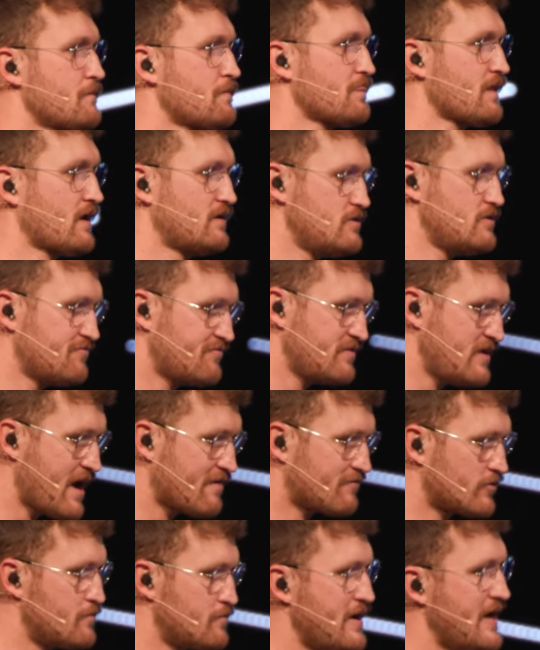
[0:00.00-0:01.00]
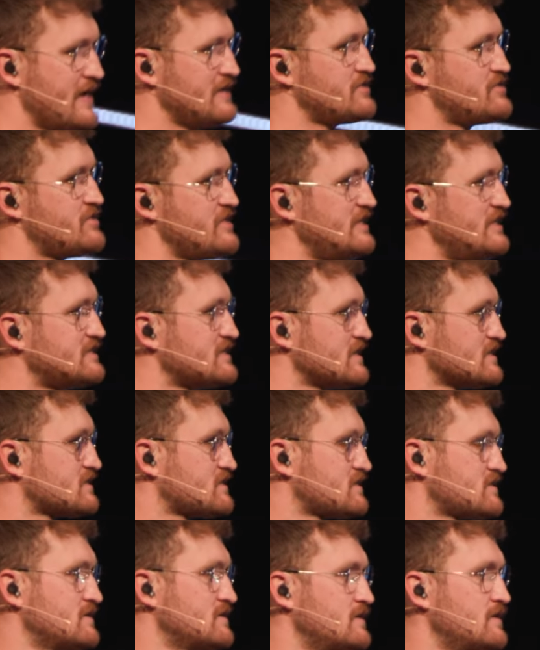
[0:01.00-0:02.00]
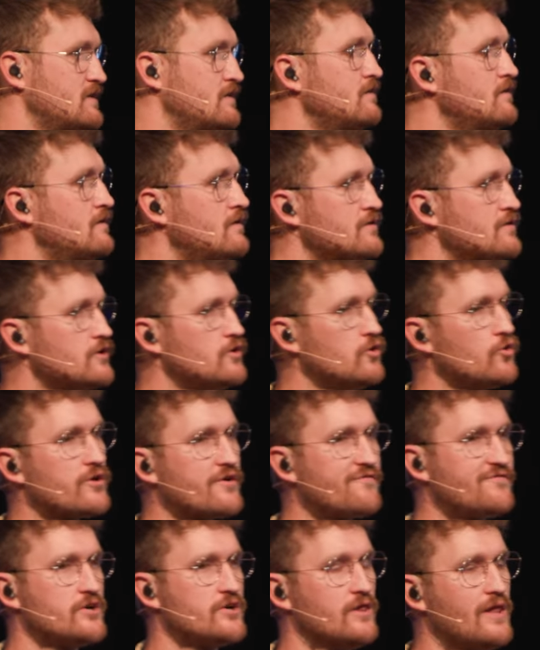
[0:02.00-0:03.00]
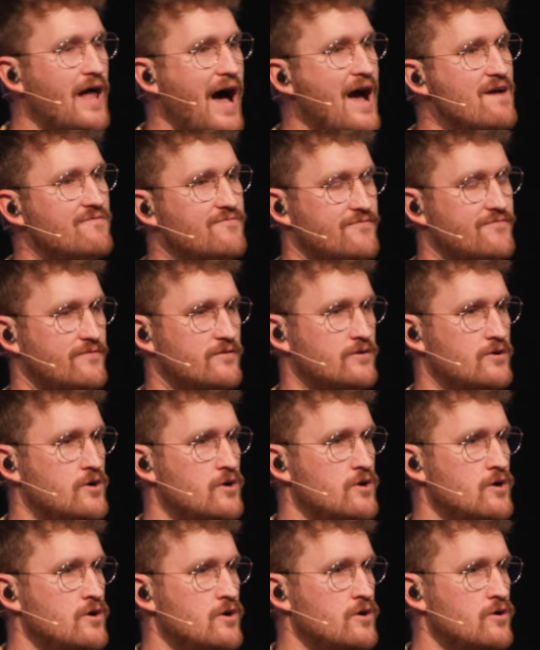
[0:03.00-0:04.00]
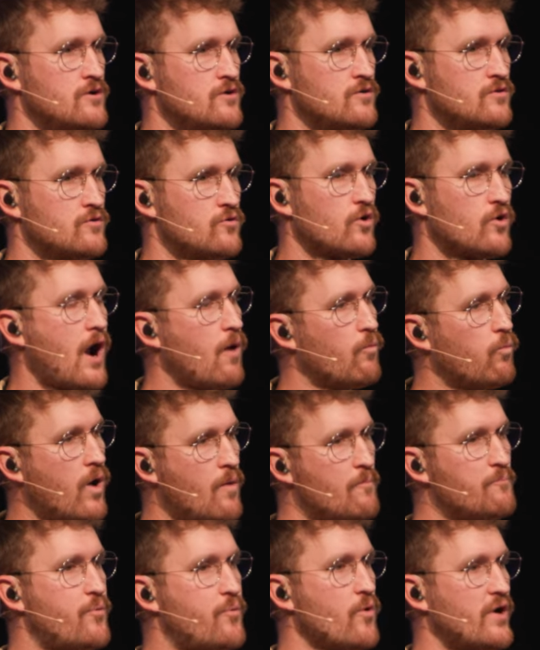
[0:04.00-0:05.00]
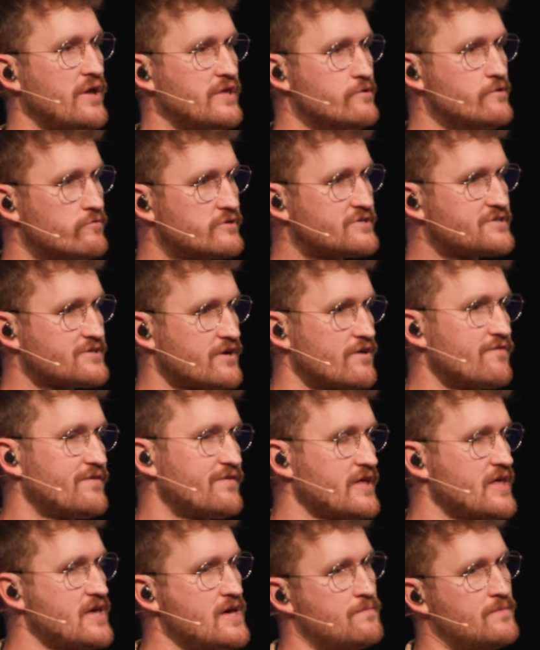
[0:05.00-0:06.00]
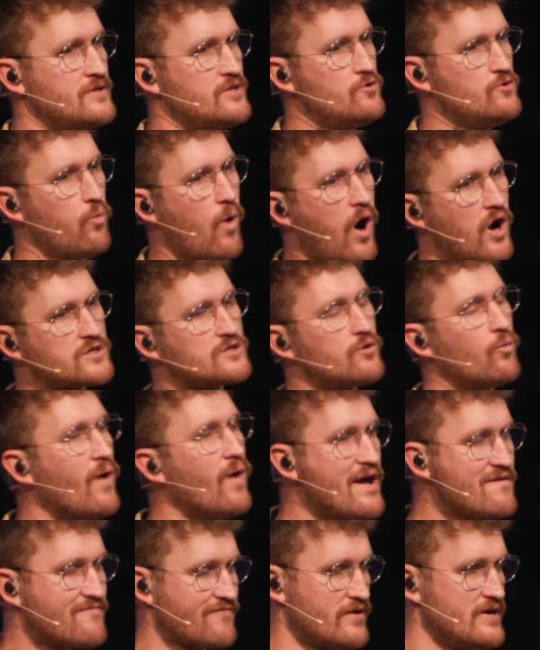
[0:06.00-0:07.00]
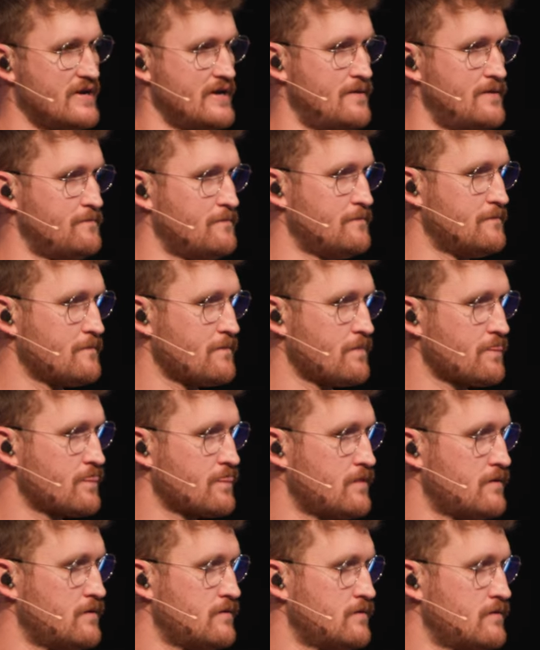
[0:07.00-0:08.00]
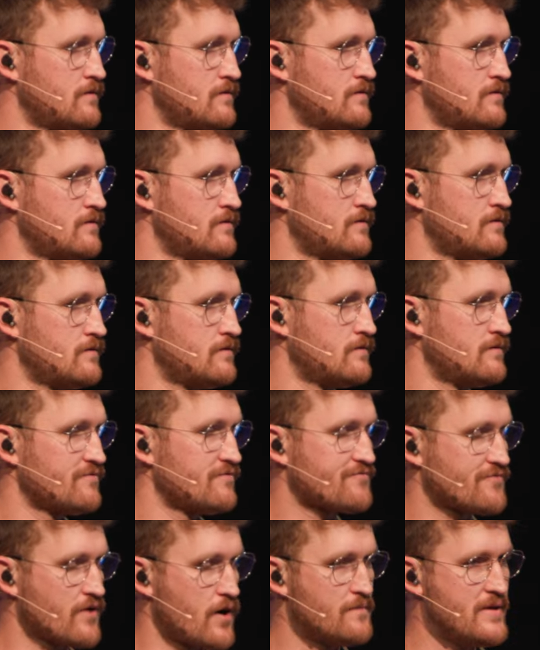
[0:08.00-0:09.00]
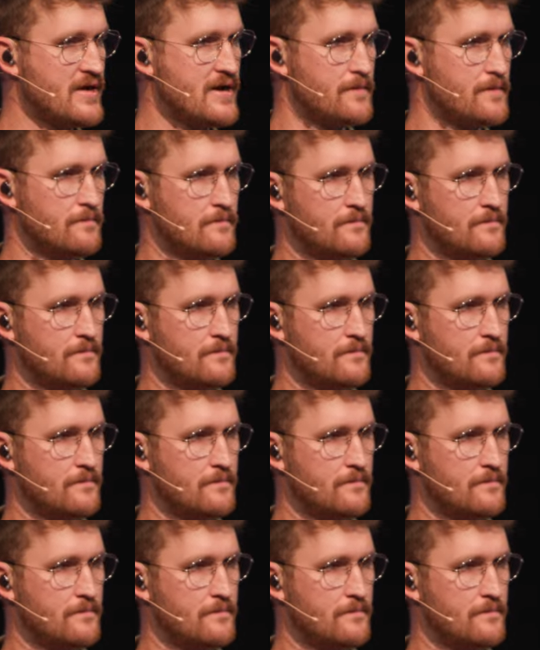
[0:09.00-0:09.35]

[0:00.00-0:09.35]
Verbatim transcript: and you've never made Jesus the Lord of your life, or at one point you were serving him and you walked away from him, from him.